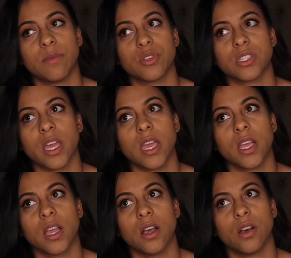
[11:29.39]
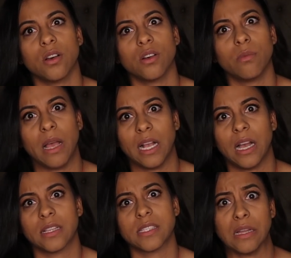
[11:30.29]
And I'm just like, oh my
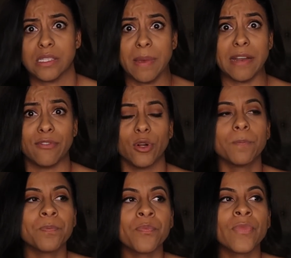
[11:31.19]
God, sounds painful.